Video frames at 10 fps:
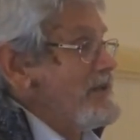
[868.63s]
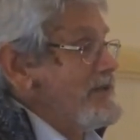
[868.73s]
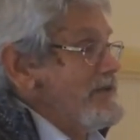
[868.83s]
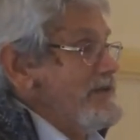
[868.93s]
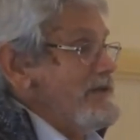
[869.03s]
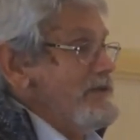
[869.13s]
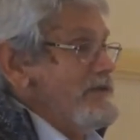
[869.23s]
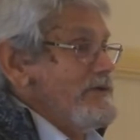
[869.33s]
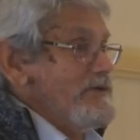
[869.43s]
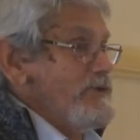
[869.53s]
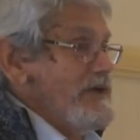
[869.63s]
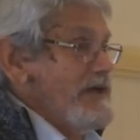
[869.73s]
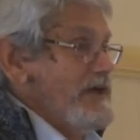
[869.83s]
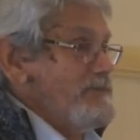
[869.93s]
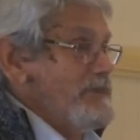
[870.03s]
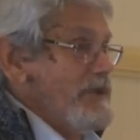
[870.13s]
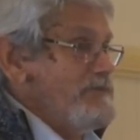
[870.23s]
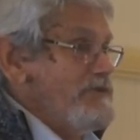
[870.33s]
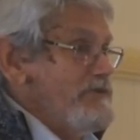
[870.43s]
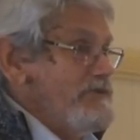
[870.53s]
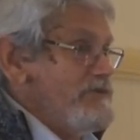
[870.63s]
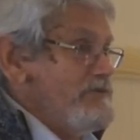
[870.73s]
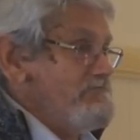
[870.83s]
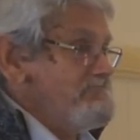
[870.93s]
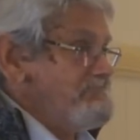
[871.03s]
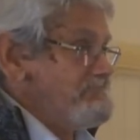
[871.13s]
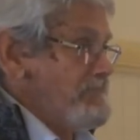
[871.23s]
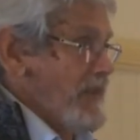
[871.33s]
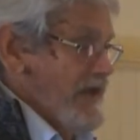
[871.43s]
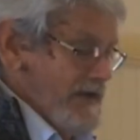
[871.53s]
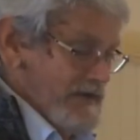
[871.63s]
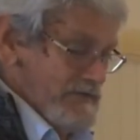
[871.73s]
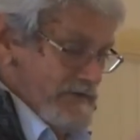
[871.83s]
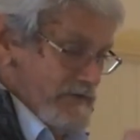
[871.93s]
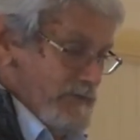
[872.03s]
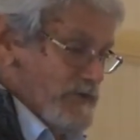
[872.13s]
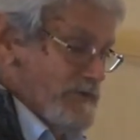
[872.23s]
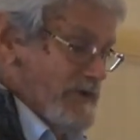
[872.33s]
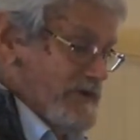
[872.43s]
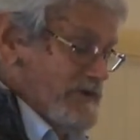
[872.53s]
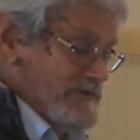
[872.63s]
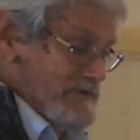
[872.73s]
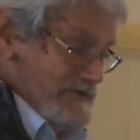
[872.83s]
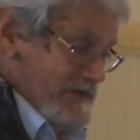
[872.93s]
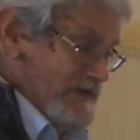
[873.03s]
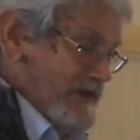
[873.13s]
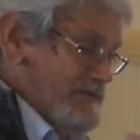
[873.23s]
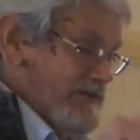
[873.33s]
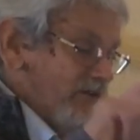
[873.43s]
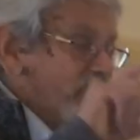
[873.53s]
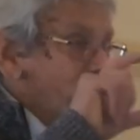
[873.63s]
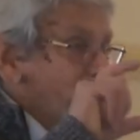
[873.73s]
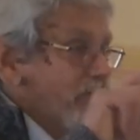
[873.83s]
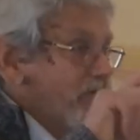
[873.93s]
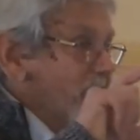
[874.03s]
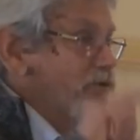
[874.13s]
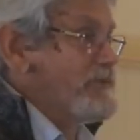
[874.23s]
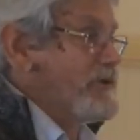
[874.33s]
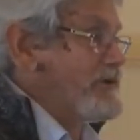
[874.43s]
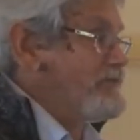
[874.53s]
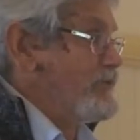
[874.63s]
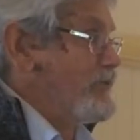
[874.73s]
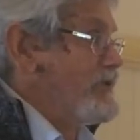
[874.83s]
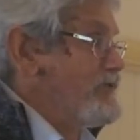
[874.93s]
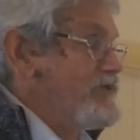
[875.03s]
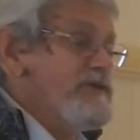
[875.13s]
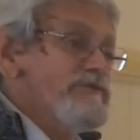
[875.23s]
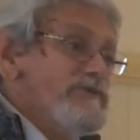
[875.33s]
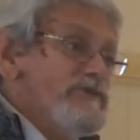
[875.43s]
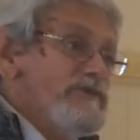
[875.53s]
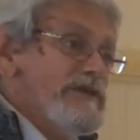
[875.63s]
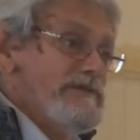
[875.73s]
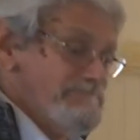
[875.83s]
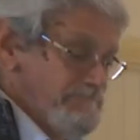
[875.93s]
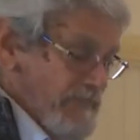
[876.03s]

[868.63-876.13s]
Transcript: The Queen Garnet plum juice has a small bottle, and as in the top there, small bottle for breakfast every morning.